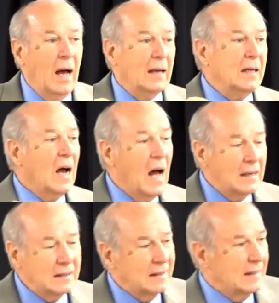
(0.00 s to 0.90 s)

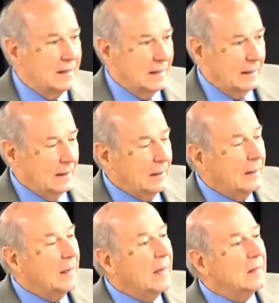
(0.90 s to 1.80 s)
Constantine
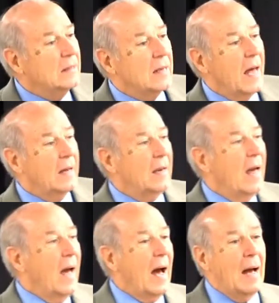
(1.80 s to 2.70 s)
said,
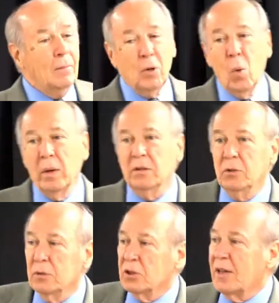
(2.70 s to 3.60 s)
I'm going to
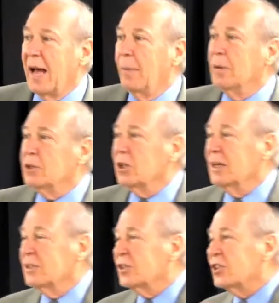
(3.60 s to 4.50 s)
establish a
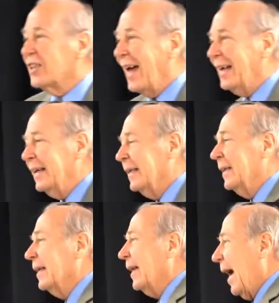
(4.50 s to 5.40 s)
second
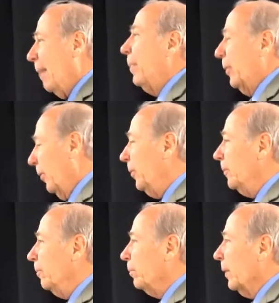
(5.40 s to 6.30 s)
capital
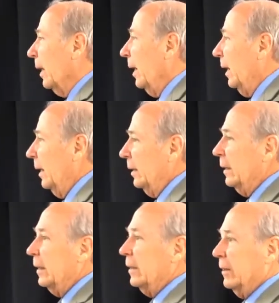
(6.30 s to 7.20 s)

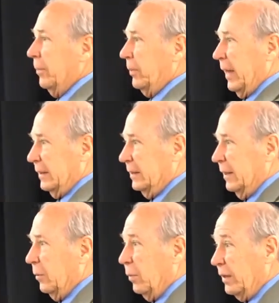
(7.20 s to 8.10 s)
in the place
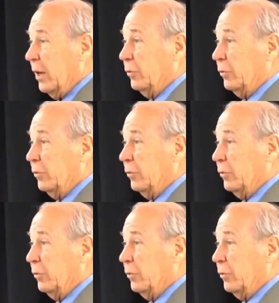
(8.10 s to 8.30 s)
that we know